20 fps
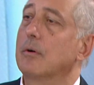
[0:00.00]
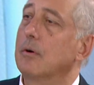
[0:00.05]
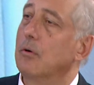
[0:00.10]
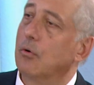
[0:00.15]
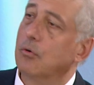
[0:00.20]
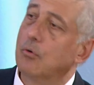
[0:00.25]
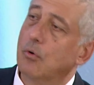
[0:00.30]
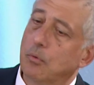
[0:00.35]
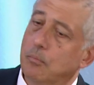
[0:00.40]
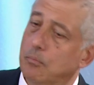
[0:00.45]
or,
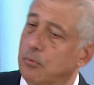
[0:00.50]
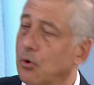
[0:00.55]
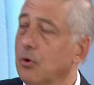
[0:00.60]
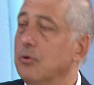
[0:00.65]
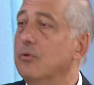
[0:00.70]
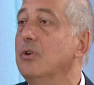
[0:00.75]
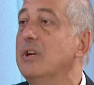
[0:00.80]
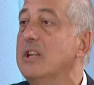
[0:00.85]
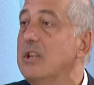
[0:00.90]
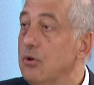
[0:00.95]
or brought
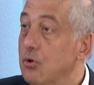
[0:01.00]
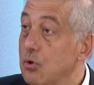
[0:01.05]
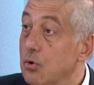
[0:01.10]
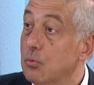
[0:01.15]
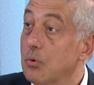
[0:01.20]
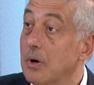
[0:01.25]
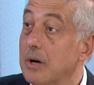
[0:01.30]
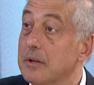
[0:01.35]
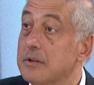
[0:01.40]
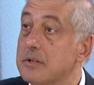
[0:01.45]
in new
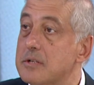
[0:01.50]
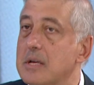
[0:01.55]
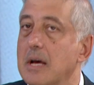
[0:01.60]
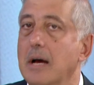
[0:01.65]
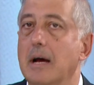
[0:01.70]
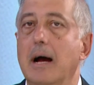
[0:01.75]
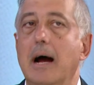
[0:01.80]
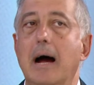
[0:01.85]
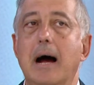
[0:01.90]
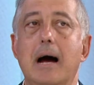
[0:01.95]
ones,
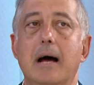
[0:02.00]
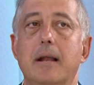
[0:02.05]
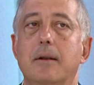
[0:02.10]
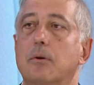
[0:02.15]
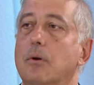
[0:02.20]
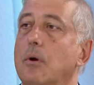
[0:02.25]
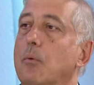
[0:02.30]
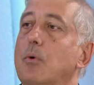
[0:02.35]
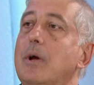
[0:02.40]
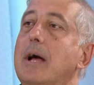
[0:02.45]
and
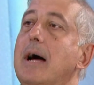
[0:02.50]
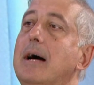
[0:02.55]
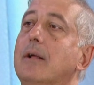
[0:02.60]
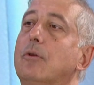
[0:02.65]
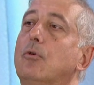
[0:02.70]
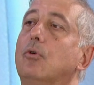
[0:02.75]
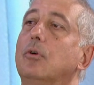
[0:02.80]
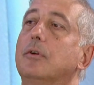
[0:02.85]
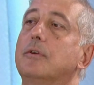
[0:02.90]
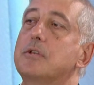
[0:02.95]
we had
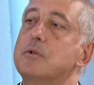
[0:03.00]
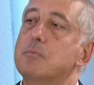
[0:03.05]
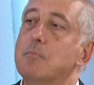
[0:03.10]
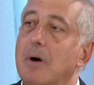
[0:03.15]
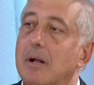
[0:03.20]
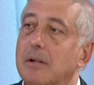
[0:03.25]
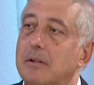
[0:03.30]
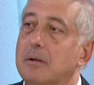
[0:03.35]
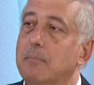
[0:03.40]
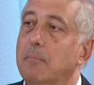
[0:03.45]
all this
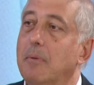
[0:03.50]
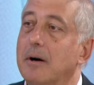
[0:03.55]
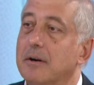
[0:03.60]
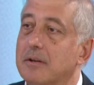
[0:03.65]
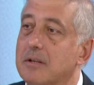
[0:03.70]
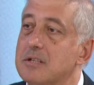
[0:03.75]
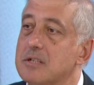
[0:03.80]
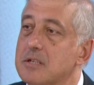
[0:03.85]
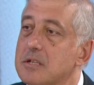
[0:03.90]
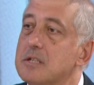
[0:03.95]
multi-party
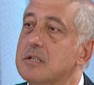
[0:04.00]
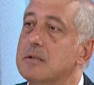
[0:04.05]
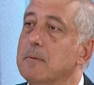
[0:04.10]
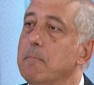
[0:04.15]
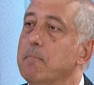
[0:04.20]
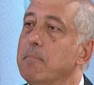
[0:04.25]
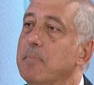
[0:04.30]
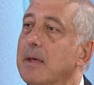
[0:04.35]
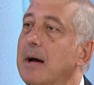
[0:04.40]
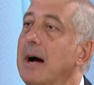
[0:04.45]
system,
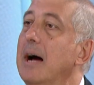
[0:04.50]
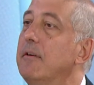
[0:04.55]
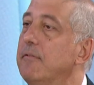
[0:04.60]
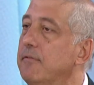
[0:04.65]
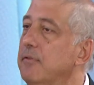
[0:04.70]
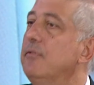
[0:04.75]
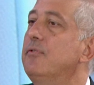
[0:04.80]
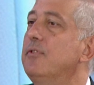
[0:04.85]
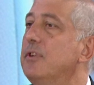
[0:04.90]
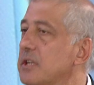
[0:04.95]
and
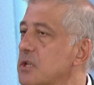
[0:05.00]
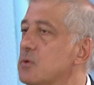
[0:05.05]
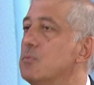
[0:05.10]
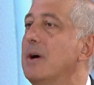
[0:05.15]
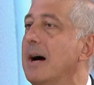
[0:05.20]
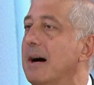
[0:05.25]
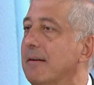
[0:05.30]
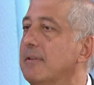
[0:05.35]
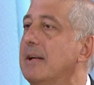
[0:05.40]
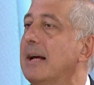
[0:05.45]
50s we
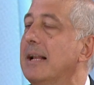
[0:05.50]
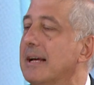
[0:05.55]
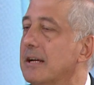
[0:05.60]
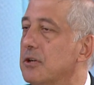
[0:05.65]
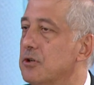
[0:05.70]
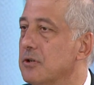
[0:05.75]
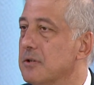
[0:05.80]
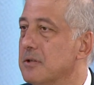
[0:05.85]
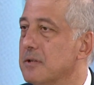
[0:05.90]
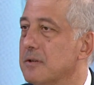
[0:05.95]
have the election.